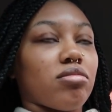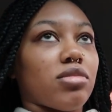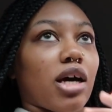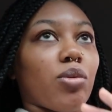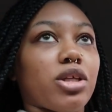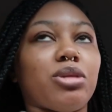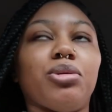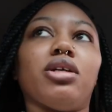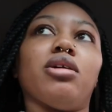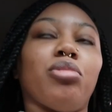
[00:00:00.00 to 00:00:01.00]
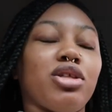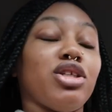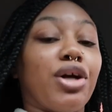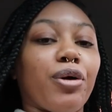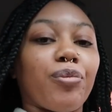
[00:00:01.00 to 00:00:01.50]
I don't want to speak it, but,
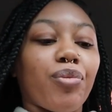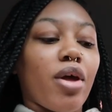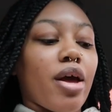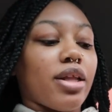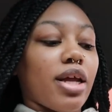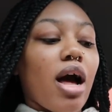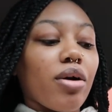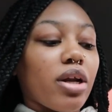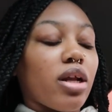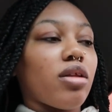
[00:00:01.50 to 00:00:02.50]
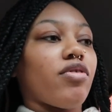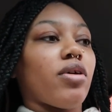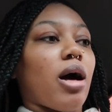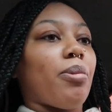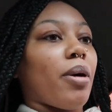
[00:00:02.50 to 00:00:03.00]
you know, then I'll get another
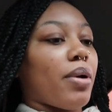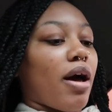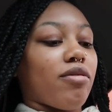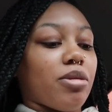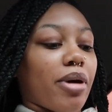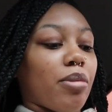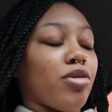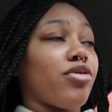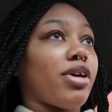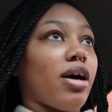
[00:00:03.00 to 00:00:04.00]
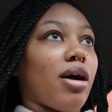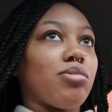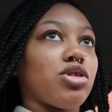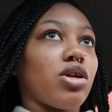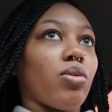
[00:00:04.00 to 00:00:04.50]
phone. I'll pay what I have to pay, but for now, I'm
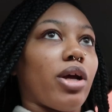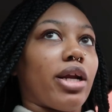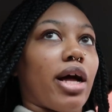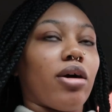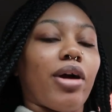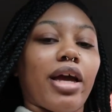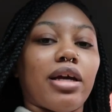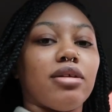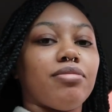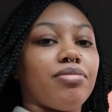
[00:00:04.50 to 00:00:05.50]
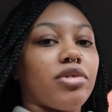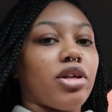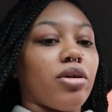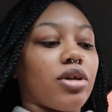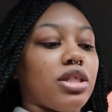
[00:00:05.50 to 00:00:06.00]
just going to wait it out and, you
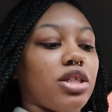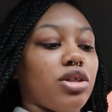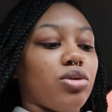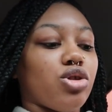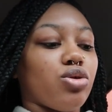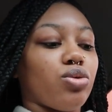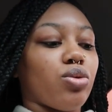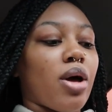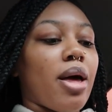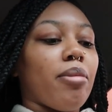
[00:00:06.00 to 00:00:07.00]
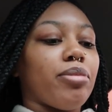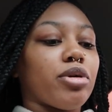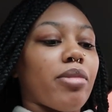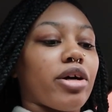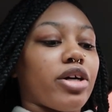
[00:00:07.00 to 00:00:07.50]
know, continue to
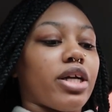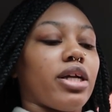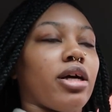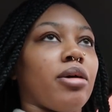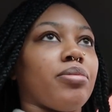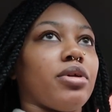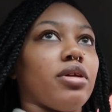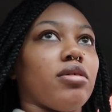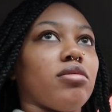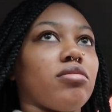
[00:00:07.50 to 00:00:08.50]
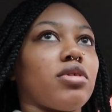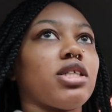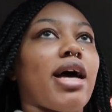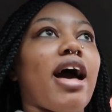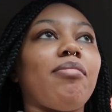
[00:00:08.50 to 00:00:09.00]
build my credit up, you know, because
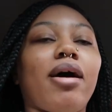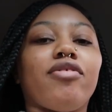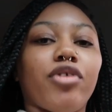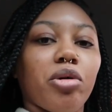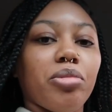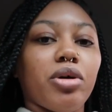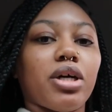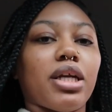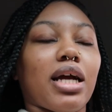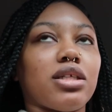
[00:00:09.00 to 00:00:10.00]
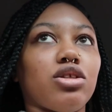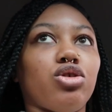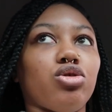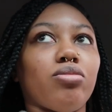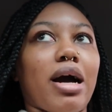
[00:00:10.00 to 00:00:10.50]
I have my phone bill connected
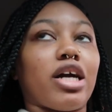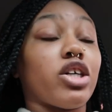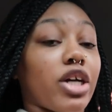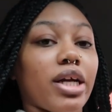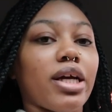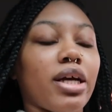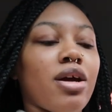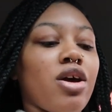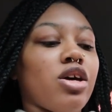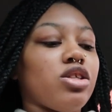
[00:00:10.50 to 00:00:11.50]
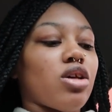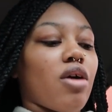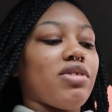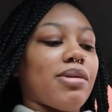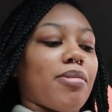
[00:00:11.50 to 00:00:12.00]
to my credit. So
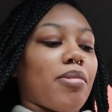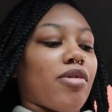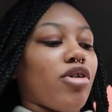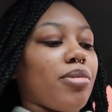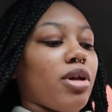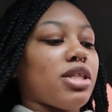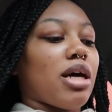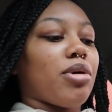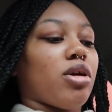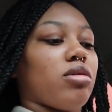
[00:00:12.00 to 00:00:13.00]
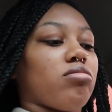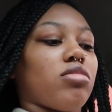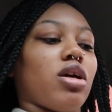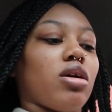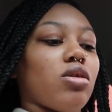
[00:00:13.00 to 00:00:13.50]
every time I pay my phone bill on time, you know,
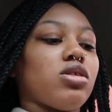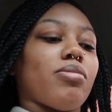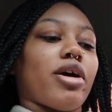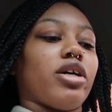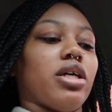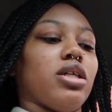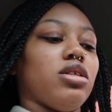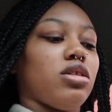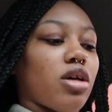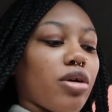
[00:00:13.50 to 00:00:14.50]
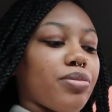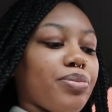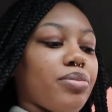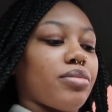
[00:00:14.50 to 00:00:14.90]
it goes to my credit. So